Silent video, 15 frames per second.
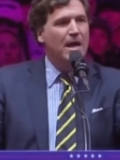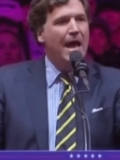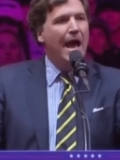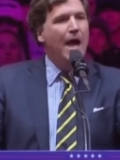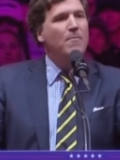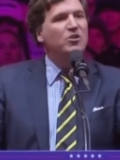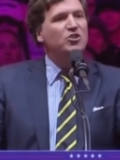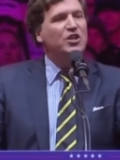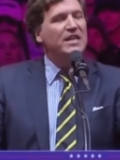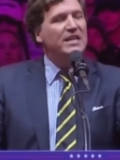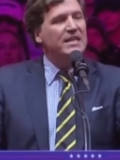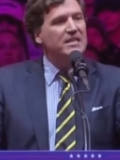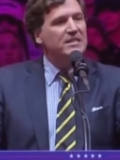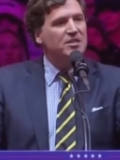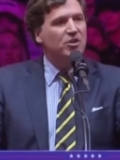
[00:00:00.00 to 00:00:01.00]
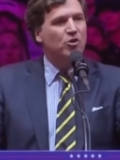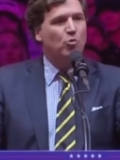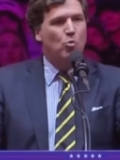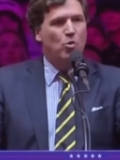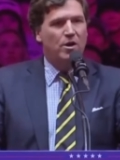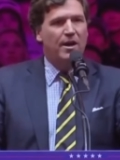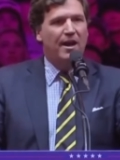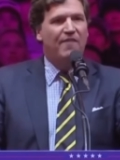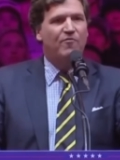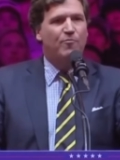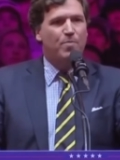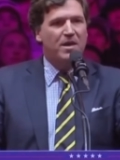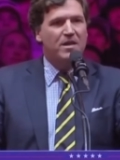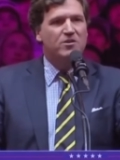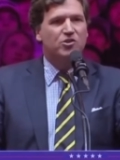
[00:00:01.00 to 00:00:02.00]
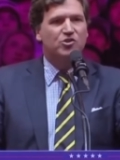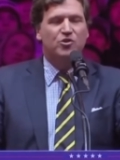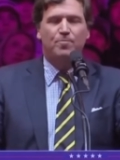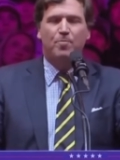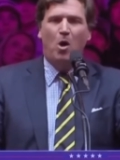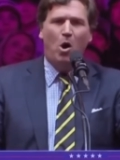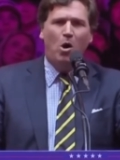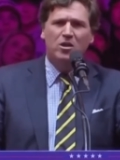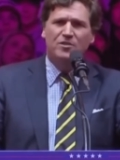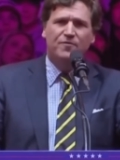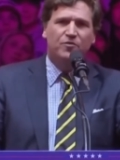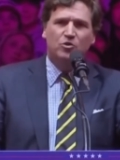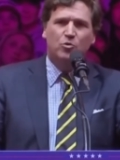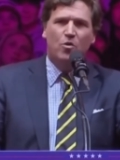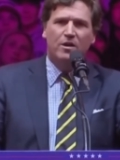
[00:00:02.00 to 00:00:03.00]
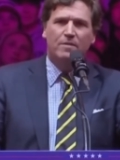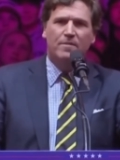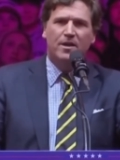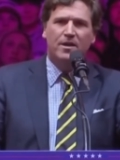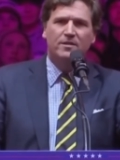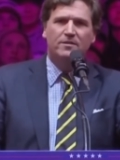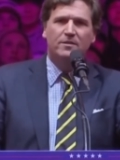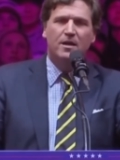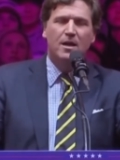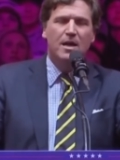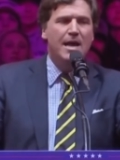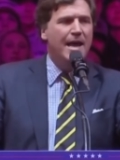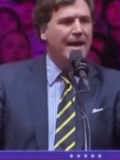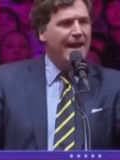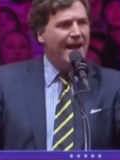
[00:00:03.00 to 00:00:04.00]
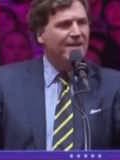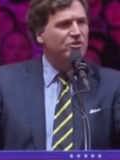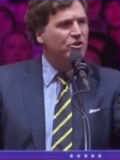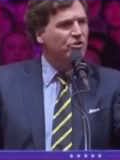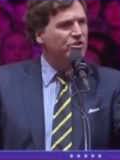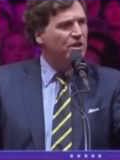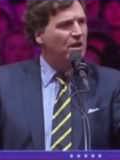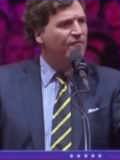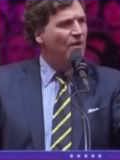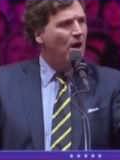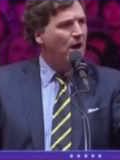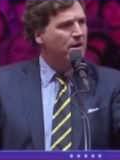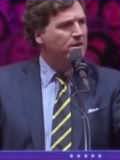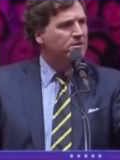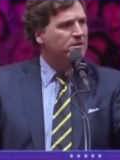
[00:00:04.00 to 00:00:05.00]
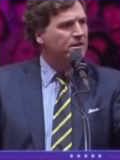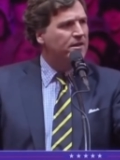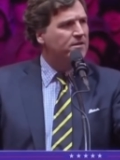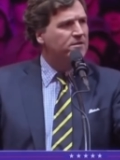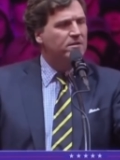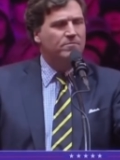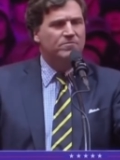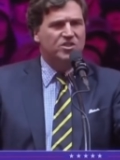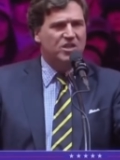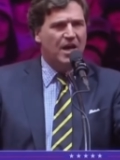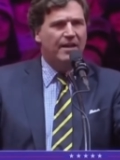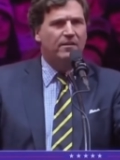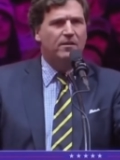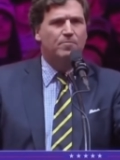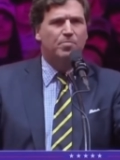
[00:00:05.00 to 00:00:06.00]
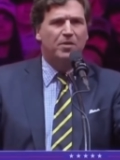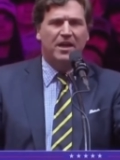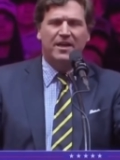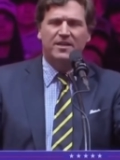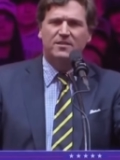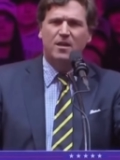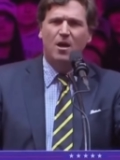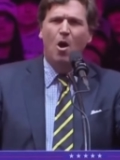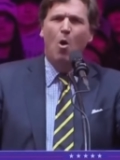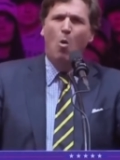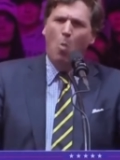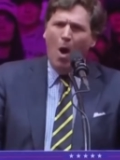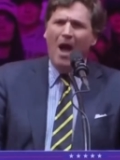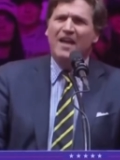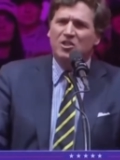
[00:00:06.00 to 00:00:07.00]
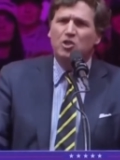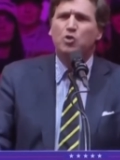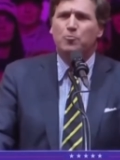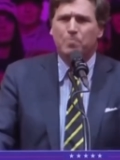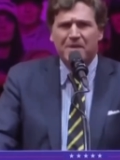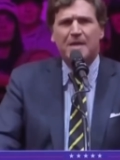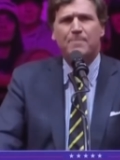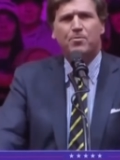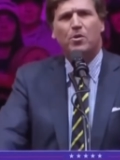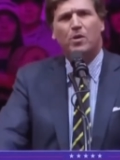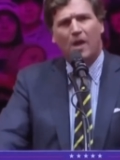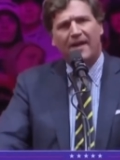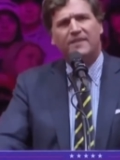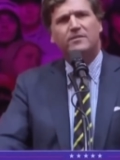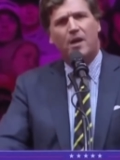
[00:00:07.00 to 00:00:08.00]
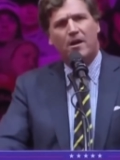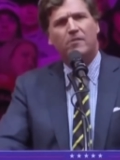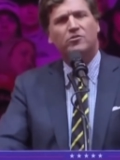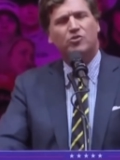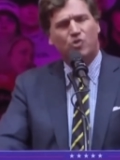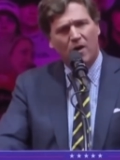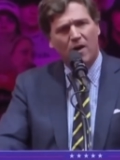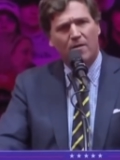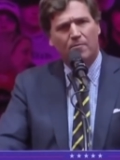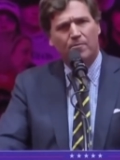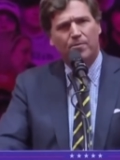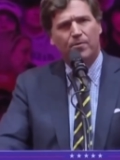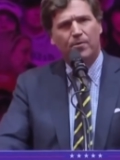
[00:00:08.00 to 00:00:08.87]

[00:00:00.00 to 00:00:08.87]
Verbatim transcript: How much easier would it have been just to pause for 20 minutes and ask yourself honestly in some silent place, why do people like Donald Trump?